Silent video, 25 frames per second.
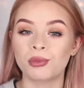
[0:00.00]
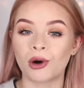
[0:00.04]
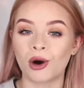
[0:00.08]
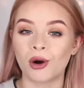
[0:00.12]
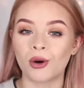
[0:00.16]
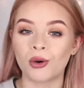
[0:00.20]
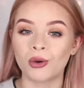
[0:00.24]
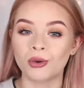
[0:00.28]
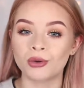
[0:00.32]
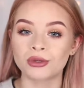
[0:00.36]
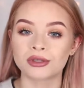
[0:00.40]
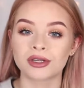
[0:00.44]

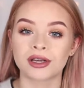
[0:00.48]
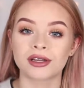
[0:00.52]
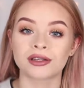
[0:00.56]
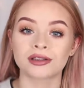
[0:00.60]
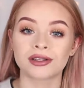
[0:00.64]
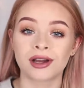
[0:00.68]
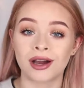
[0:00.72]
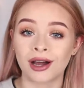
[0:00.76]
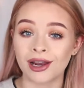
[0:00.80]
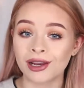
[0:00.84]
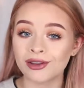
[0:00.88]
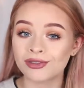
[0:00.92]
bold
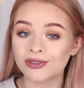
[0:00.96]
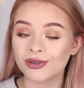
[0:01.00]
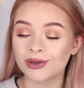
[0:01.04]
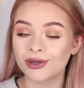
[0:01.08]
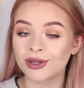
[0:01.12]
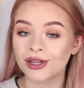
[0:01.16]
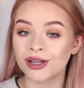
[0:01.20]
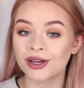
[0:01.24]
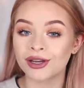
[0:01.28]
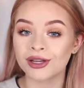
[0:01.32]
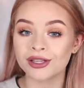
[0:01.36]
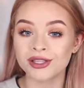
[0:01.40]
and
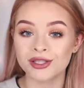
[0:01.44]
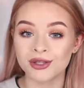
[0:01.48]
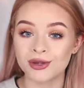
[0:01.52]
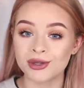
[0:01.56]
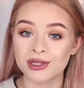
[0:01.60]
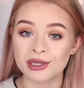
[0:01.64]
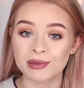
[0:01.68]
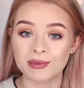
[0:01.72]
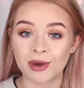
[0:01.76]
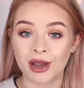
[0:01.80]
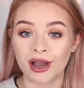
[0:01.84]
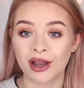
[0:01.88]
colourful looks
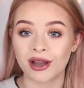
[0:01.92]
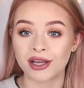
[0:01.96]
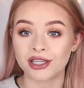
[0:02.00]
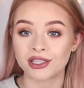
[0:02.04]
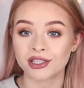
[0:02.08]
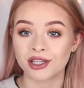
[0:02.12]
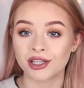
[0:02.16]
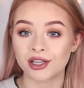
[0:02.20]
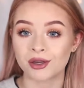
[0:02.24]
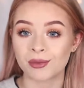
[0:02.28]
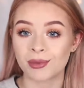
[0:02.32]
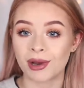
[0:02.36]
using my
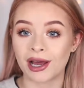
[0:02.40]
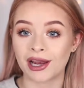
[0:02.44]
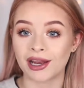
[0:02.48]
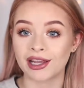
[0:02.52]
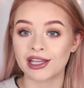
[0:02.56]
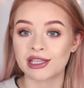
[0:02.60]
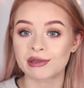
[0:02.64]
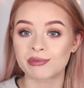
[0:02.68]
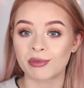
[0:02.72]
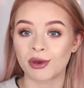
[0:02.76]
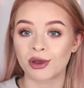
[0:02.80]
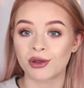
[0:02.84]
eyeshadow
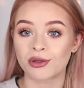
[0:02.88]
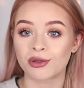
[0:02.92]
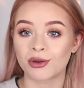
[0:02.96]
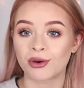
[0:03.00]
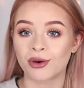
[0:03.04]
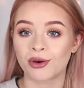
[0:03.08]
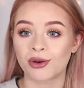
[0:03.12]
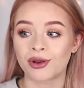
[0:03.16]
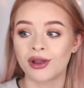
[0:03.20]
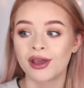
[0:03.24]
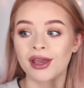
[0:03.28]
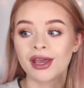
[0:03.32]
palettes both
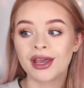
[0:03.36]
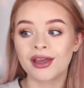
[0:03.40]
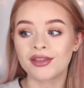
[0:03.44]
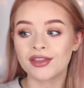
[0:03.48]
on